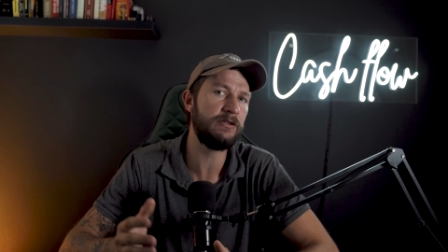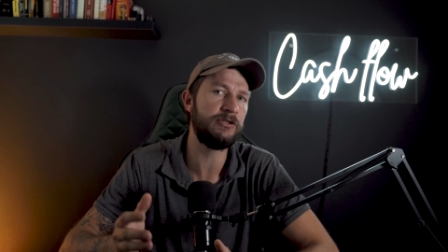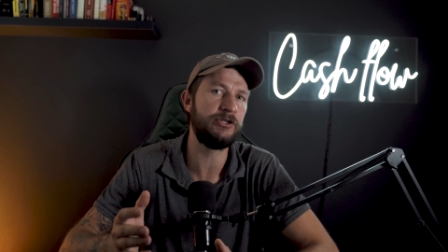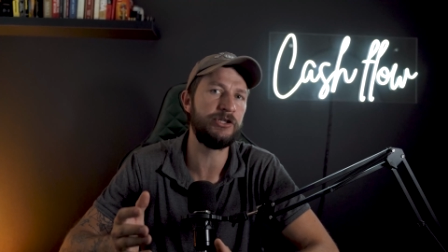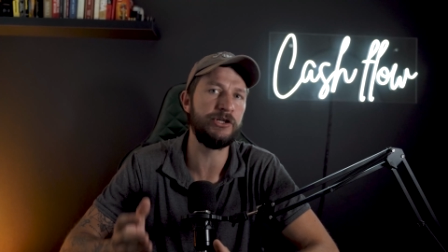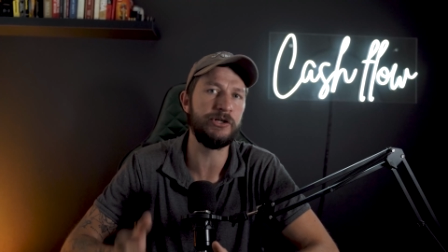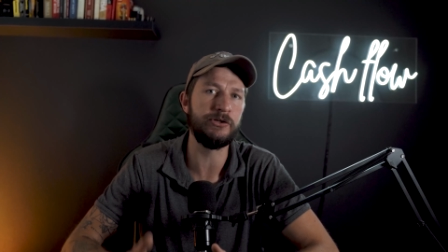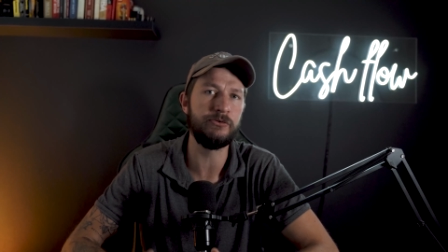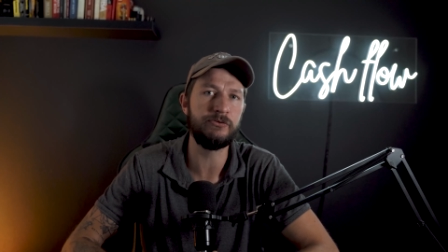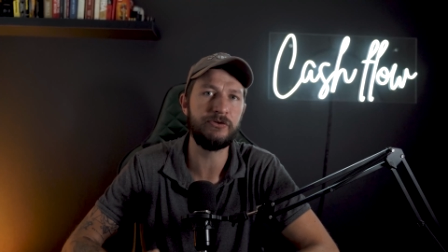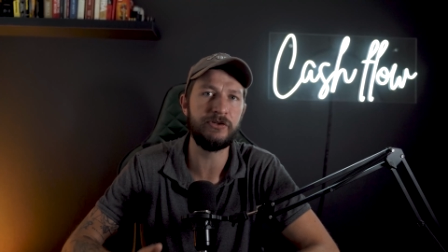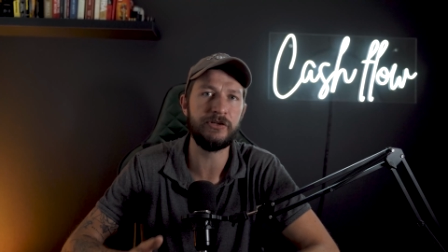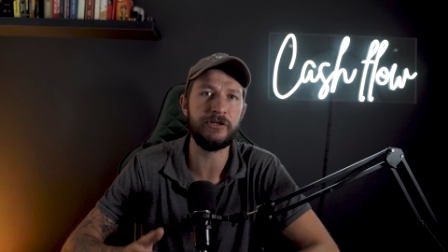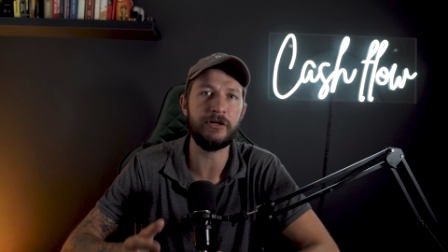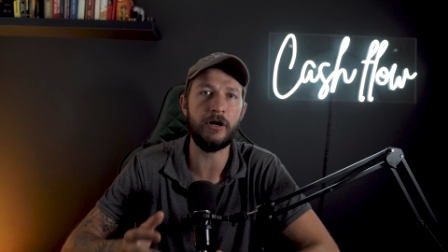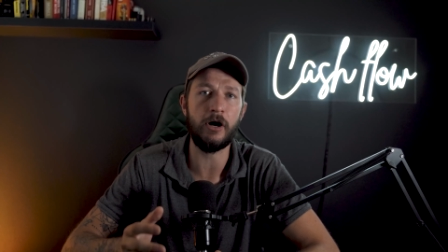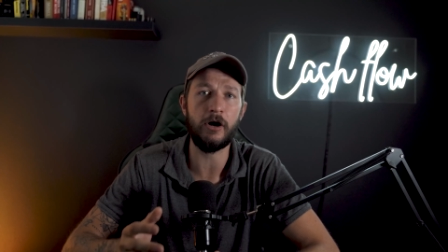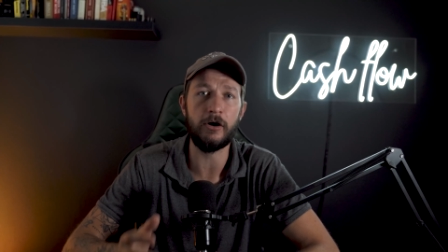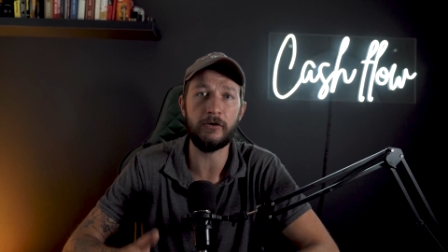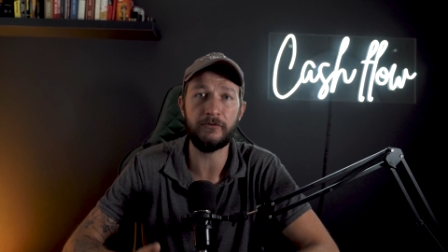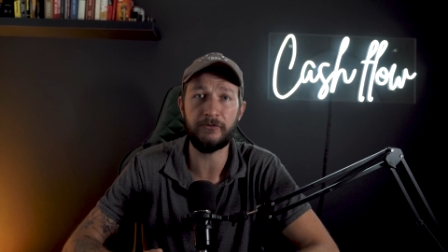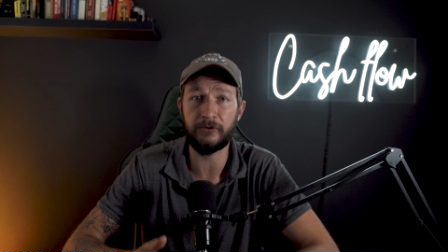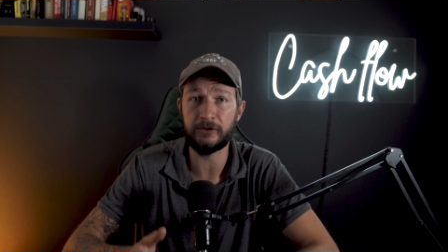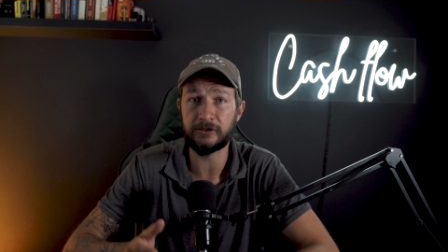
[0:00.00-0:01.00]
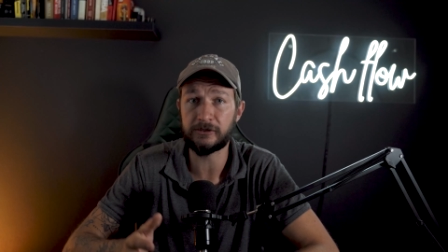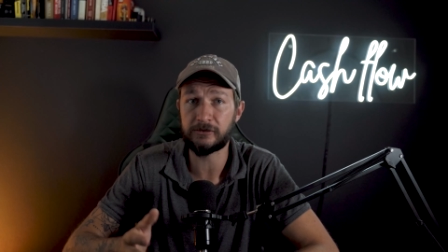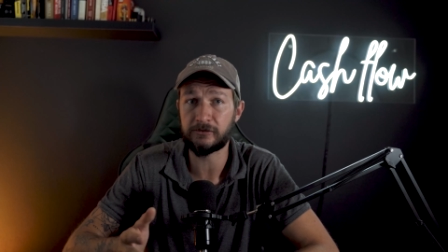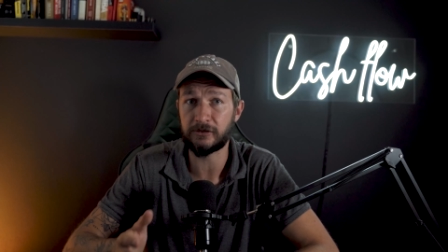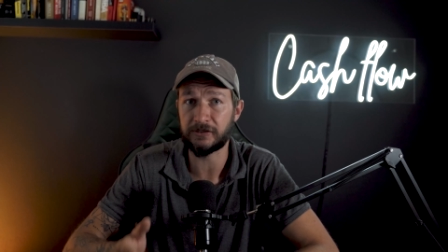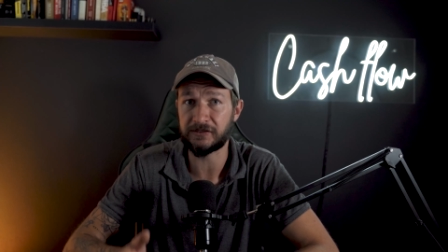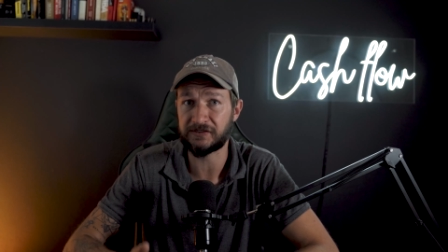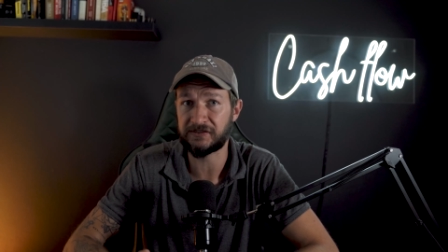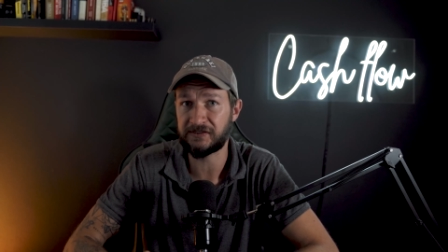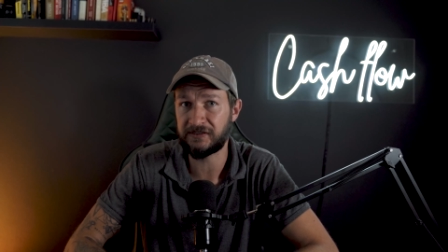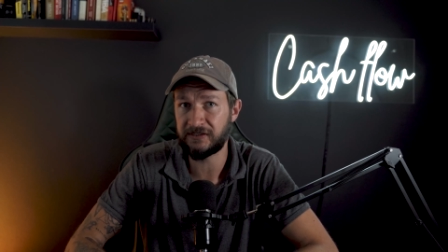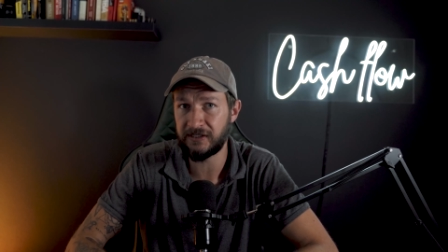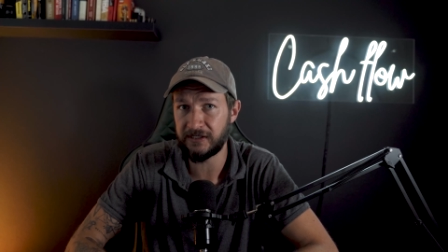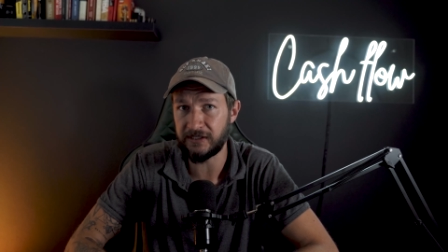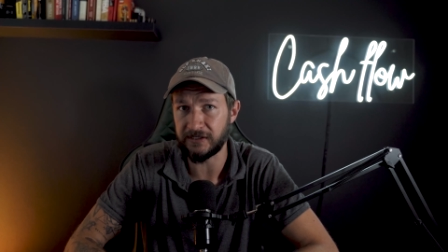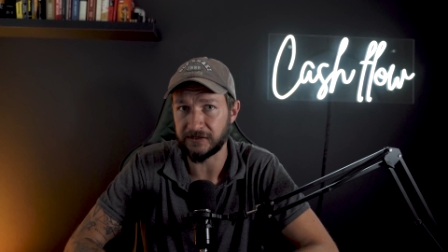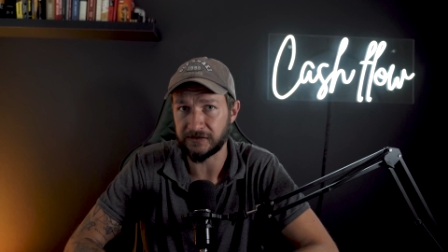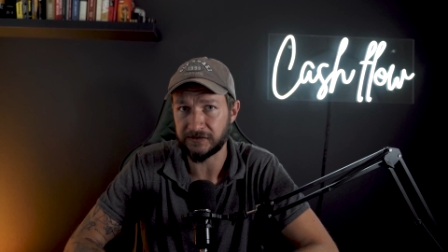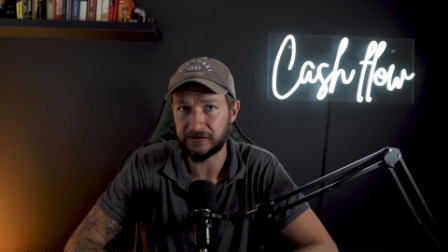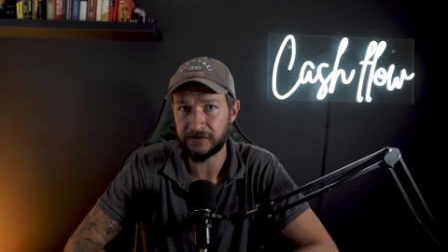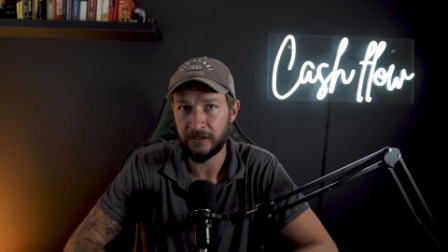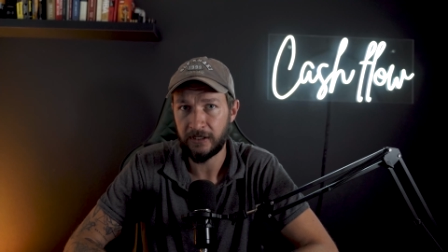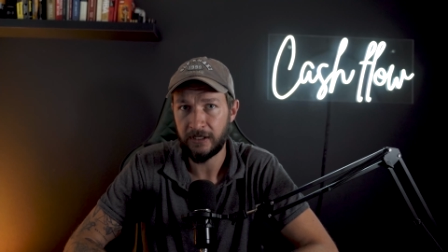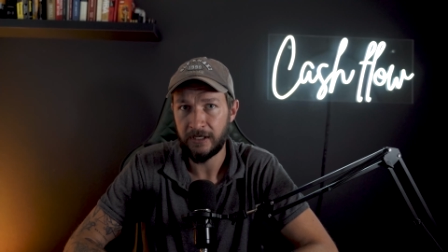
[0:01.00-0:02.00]
duty of the
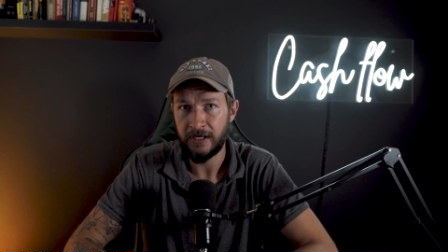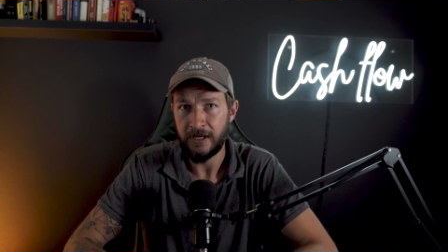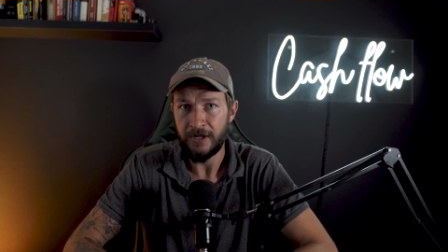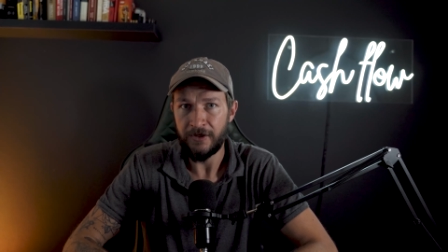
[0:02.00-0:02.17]
trustees.